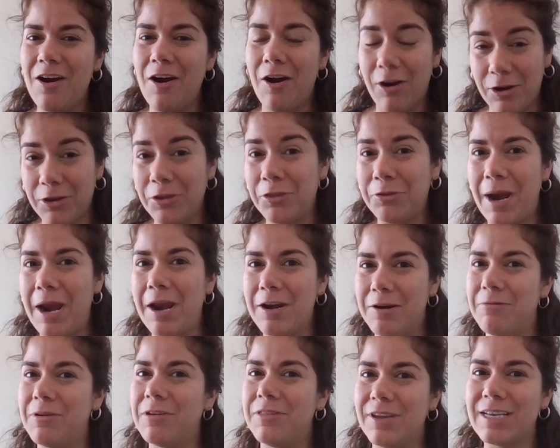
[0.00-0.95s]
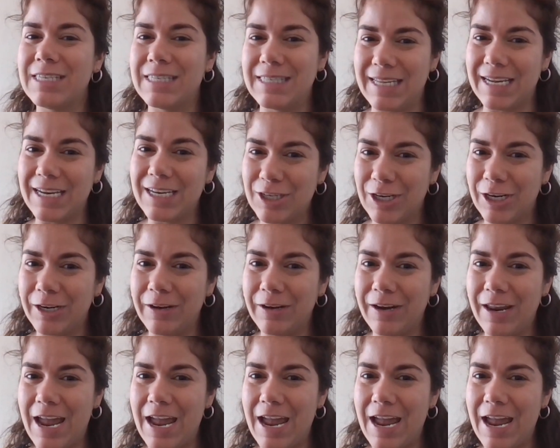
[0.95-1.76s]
are threatened with extinction.